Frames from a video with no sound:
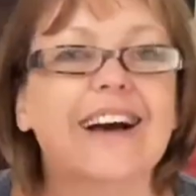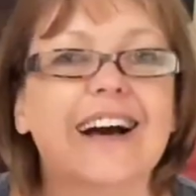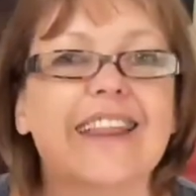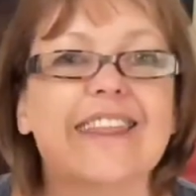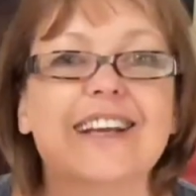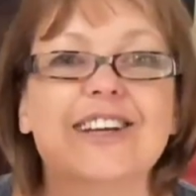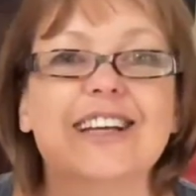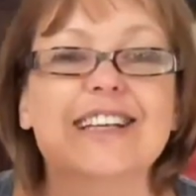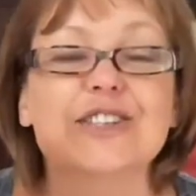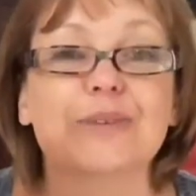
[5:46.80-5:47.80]
And then you
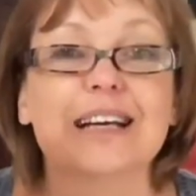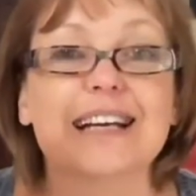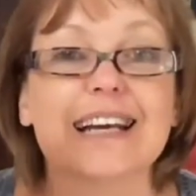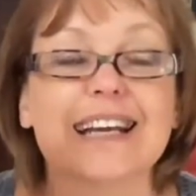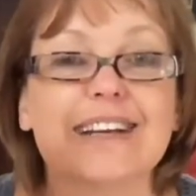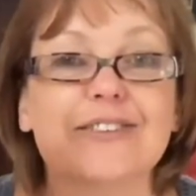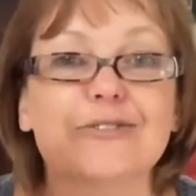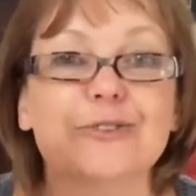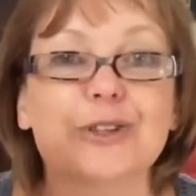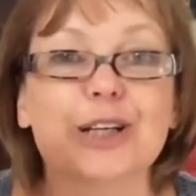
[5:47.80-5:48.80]
need to wait again
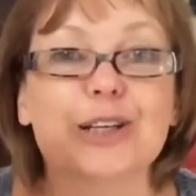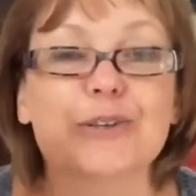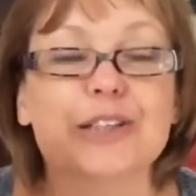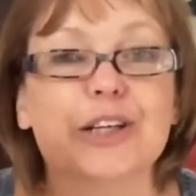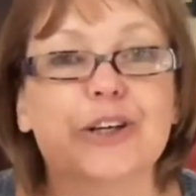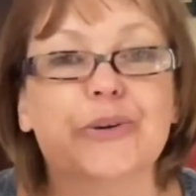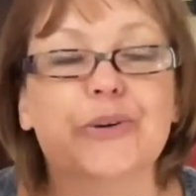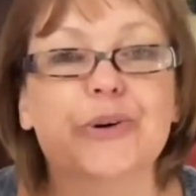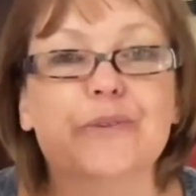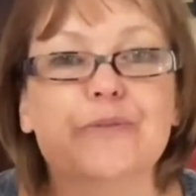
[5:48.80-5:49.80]
for the glue to
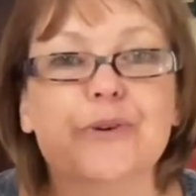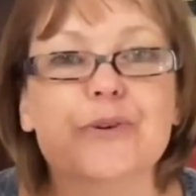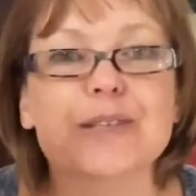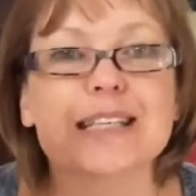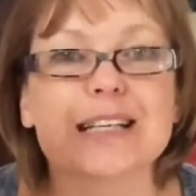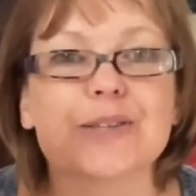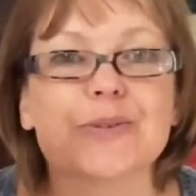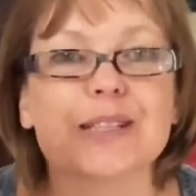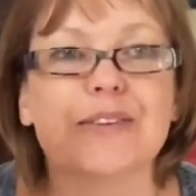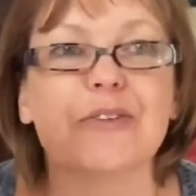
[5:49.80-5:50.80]
cure for 6 or
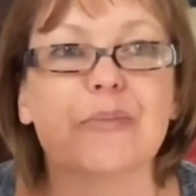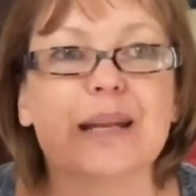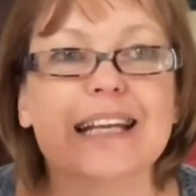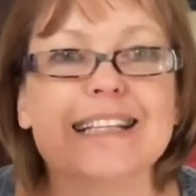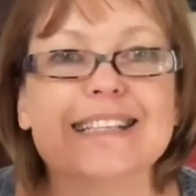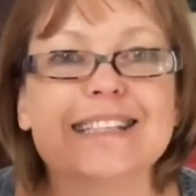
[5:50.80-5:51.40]
7 minutes.